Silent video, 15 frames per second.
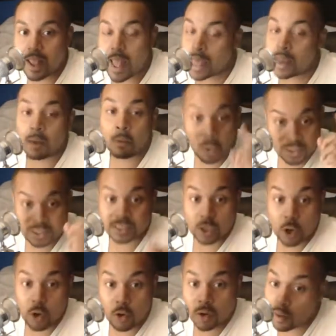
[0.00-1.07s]
and it wasn't
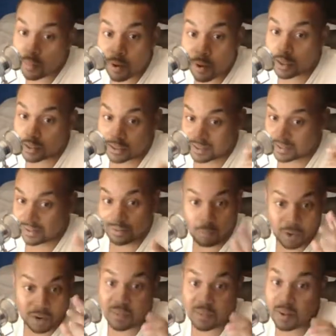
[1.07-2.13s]
Toyota because
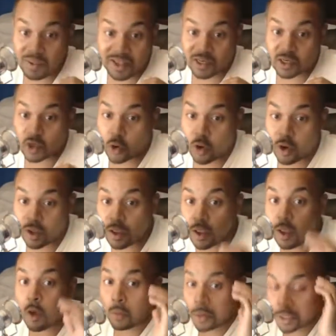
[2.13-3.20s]
one of the people answered Toyota,
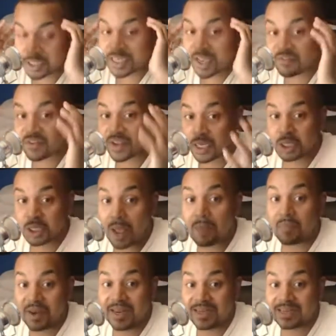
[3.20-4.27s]
which is definitely a
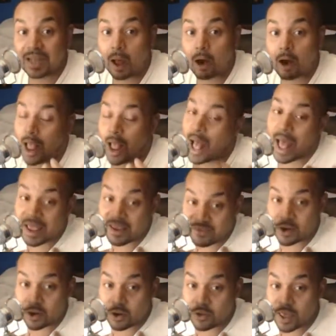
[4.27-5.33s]
Japanese car. I even
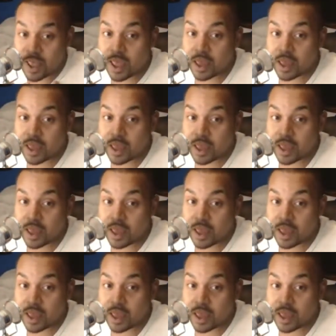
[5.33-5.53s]
know that.